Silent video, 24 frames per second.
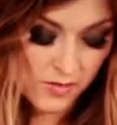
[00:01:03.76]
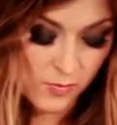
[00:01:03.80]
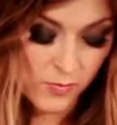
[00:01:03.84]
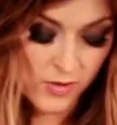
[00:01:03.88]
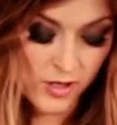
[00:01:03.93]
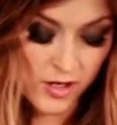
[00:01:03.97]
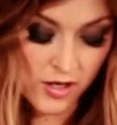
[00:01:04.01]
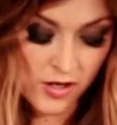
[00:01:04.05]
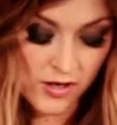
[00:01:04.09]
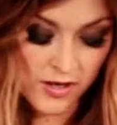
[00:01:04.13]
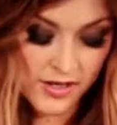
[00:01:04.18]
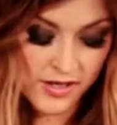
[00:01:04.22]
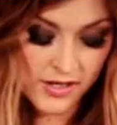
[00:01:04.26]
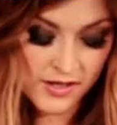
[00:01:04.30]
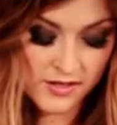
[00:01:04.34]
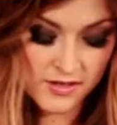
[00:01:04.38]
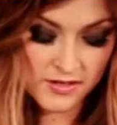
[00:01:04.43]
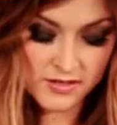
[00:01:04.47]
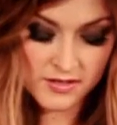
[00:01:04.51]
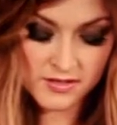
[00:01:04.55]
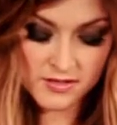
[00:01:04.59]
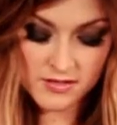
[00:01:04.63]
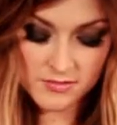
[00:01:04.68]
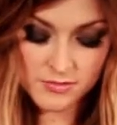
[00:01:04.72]
when I
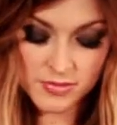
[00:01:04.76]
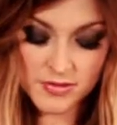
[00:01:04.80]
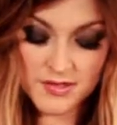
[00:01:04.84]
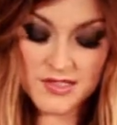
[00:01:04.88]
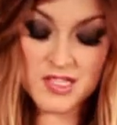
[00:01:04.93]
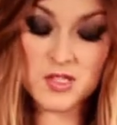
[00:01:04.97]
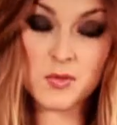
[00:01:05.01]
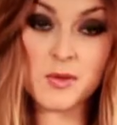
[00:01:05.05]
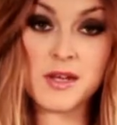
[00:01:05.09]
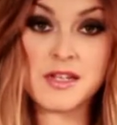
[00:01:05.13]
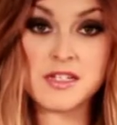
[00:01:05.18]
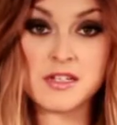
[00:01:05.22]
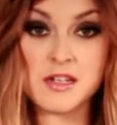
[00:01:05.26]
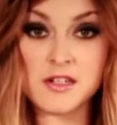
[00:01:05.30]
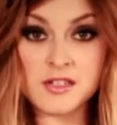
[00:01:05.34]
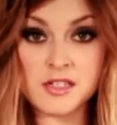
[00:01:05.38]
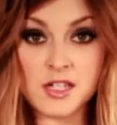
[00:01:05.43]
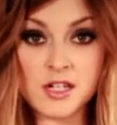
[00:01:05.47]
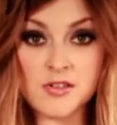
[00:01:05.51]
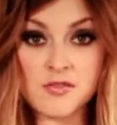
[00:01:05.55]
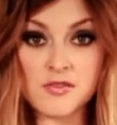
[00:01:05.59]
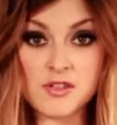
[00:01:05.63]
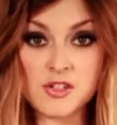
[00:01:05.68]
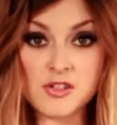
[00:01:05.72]
persuade her to
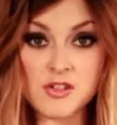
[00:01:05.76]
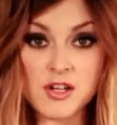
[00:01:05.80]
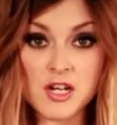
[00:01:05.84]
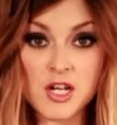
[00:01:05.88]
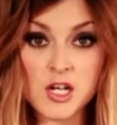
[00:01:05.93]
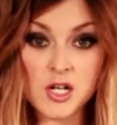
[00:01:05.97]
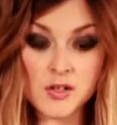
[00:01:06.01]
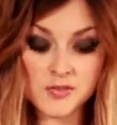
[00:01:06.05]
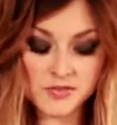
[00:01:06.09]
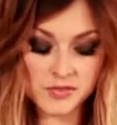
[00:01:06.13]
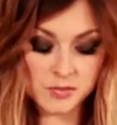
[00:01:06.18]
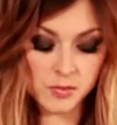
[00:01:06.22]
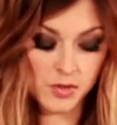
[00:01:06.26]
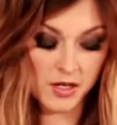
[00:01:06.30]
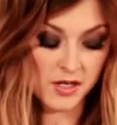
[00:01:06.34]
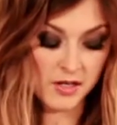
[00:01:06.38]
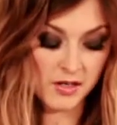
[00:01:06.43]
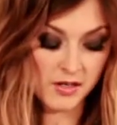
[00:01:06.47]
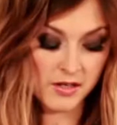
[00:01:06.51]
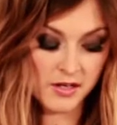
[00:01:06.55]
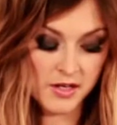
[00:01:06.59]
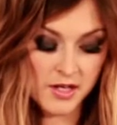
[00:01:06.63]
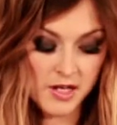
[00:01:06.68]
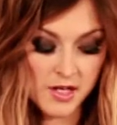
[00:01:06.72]
go for a drink after
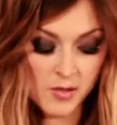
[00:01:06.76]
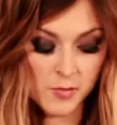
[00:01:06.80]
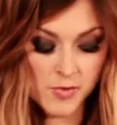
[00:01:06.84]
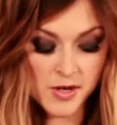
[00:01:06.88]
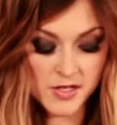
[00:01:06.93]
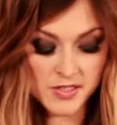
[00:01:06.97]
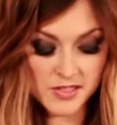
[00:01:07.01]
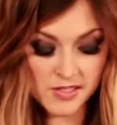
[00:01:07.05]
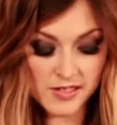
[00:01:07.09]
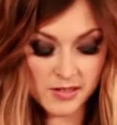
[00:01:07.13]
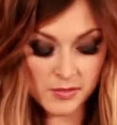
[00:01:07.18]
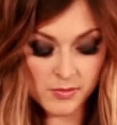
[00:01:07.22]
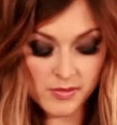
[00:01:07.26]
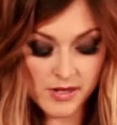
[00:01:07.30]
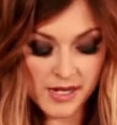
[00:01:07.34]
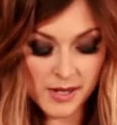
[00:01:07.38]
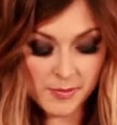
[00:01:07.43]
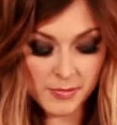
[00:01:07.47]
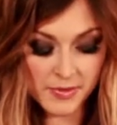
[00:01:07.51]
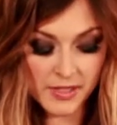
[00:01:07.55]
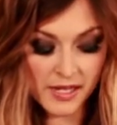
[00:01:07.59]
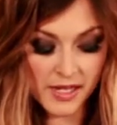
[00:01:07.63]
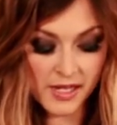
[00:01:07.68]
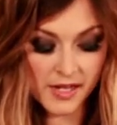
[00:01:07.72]
work, which is a little
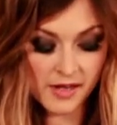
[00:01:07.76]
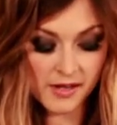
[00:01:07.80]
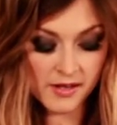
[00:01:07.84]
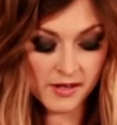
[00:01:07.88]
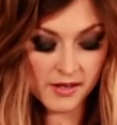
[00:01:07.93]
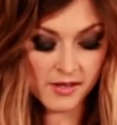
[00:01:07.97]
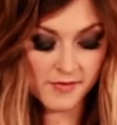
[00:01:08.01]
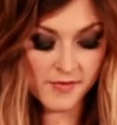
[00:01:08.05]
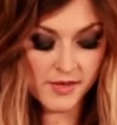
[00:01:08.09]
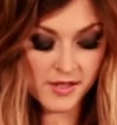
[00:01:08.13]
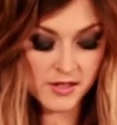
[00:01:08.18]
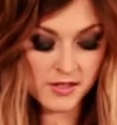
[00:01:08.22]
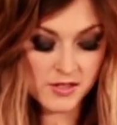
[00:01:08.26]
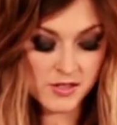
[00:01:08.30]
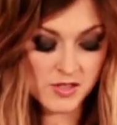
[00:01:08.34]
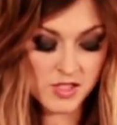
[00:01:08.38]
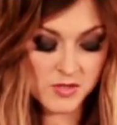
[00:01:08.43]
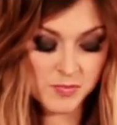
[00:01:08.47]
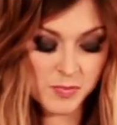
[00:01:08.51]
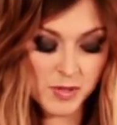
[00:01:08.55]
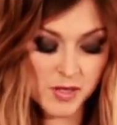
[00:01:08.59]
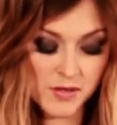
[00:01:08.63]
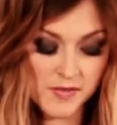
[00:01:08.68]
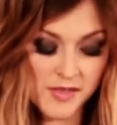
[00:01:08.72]
lip kit, and then you
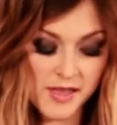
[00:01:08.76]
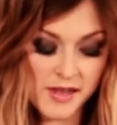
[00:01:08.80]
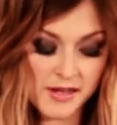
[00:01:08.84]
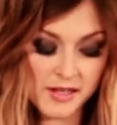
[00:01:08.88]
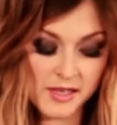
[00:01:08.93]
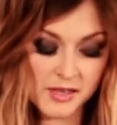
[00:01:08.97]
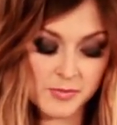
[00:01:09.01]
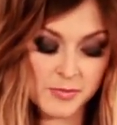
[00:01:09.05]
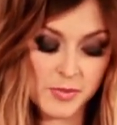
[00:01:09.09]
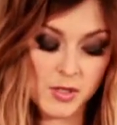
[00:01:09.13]
just put that little